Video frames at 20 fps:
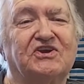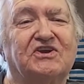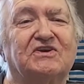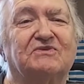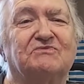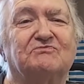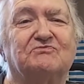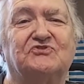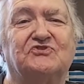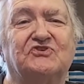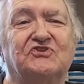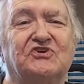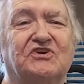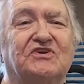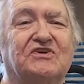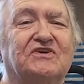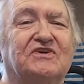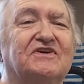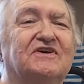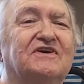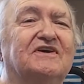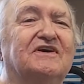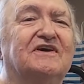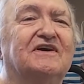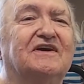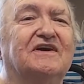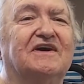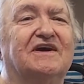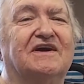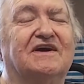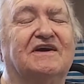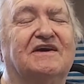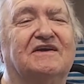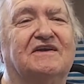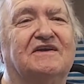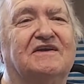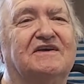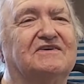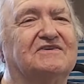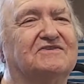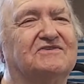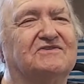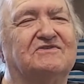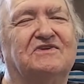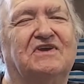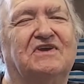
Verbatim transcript: kimchi, and there's a